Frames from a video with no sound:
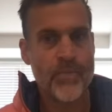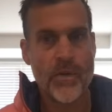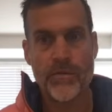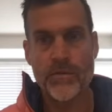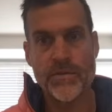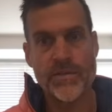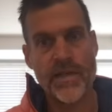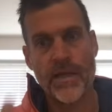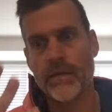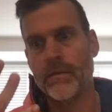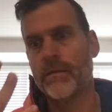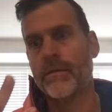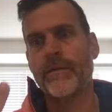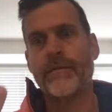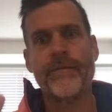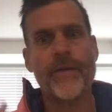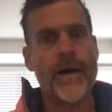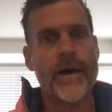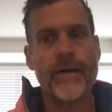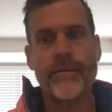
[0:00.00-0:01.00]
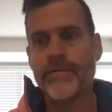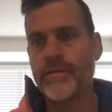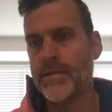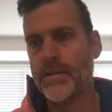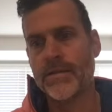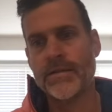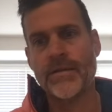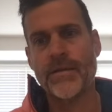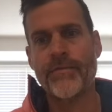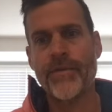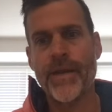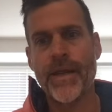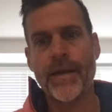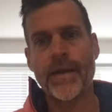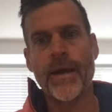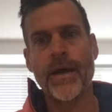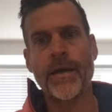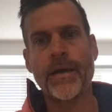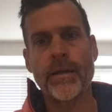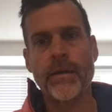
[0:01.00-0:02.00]
There's technically 5, 6, 7, 8,
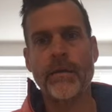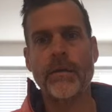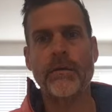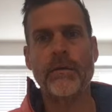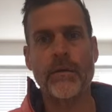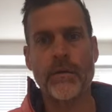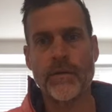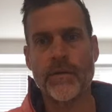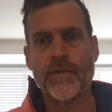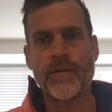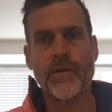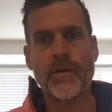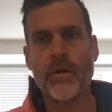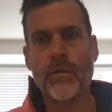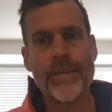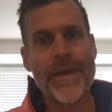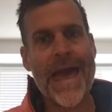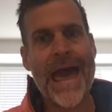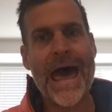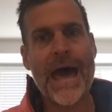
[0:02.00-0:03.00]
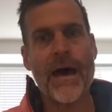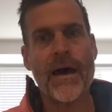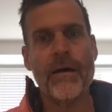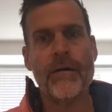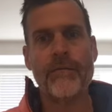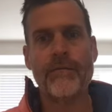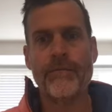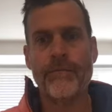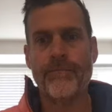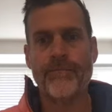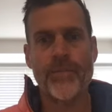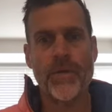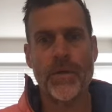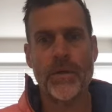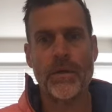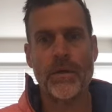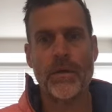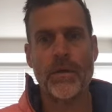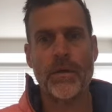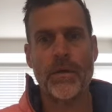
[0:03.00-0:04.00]
9. You can still only have,
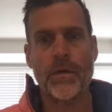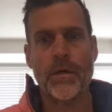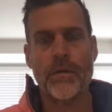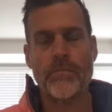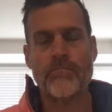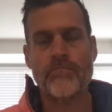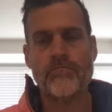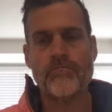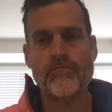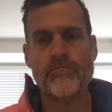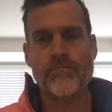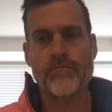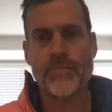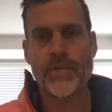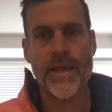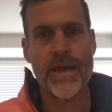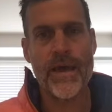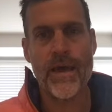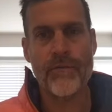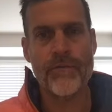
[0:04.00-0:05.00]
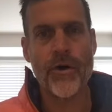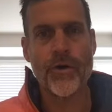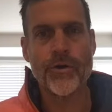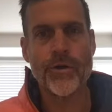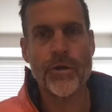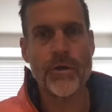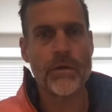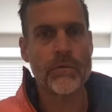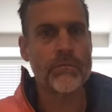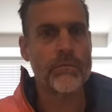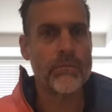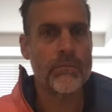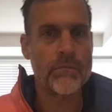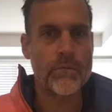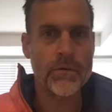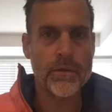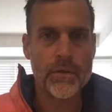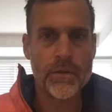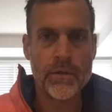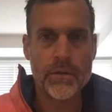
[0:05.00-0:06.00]
can't have all your
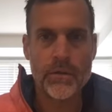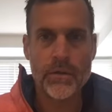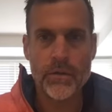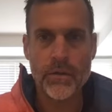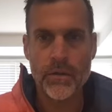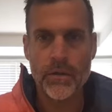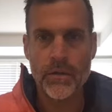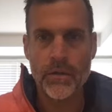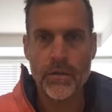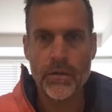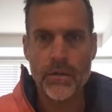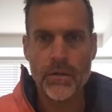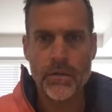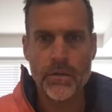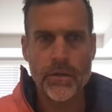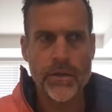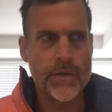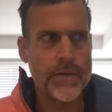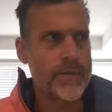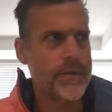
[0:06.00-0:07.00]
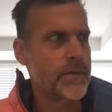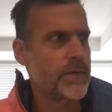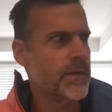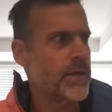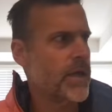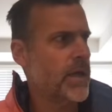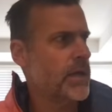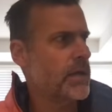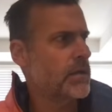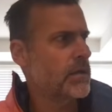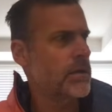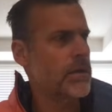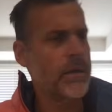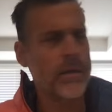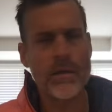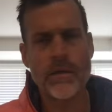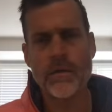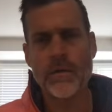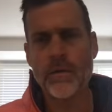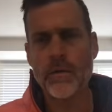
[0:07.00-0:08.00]
cookies and cake and eat
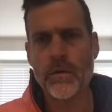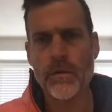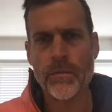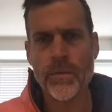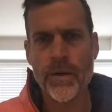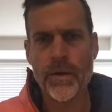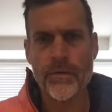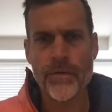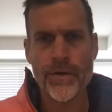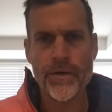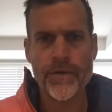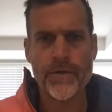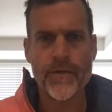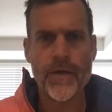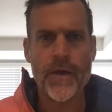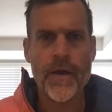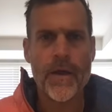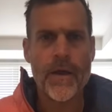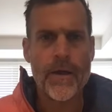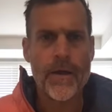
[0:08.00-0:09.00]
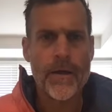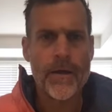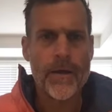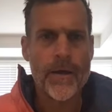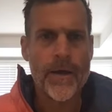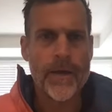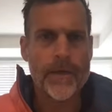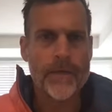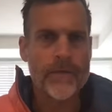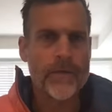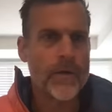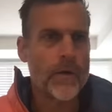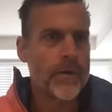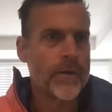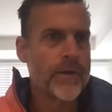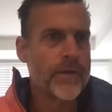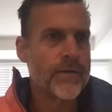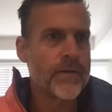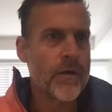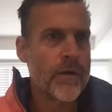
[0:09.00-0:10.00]
it too, or whatever it is. All right, so
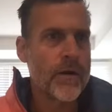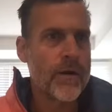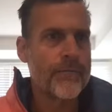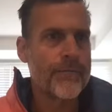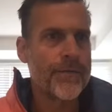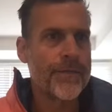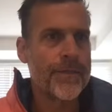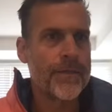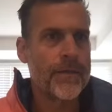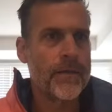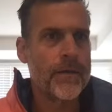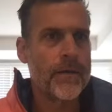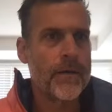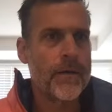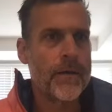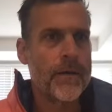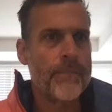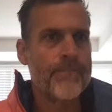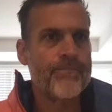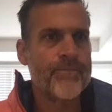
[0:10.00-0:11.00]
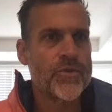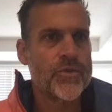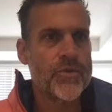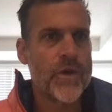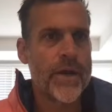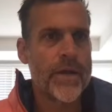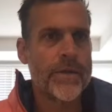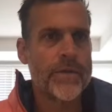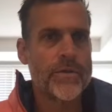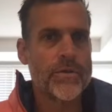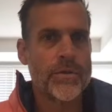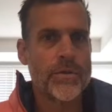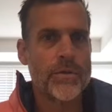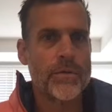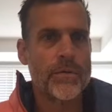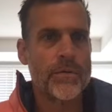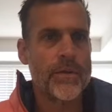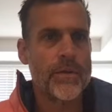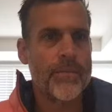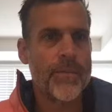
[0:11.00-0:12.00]
let's start off with the tried and
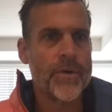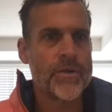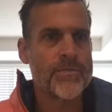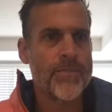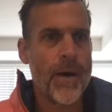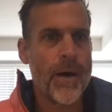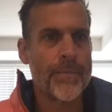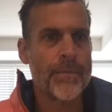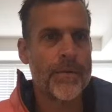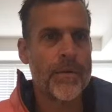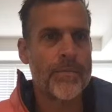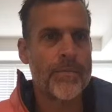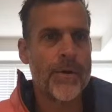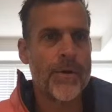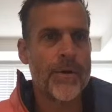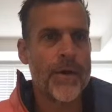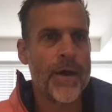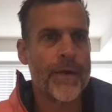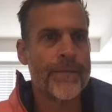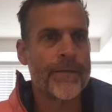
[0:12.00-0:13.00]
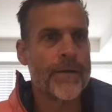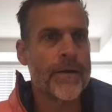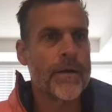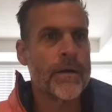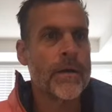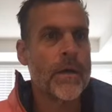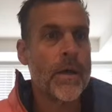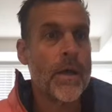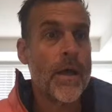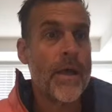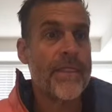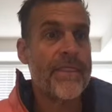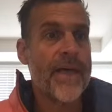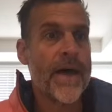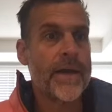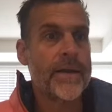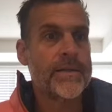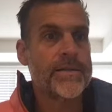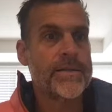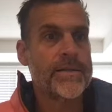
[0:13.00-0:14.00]
true, the most popular motor out there.
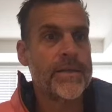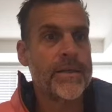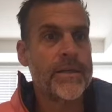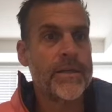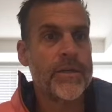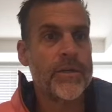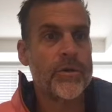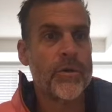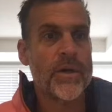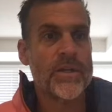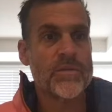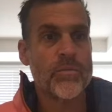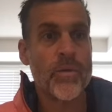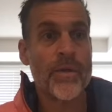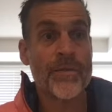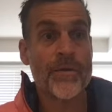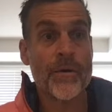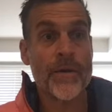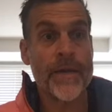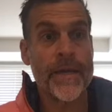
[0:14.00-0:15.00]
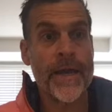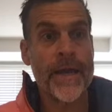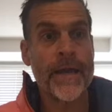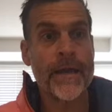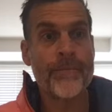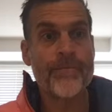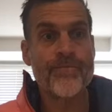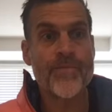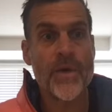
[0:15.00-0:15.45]
That is the QS138.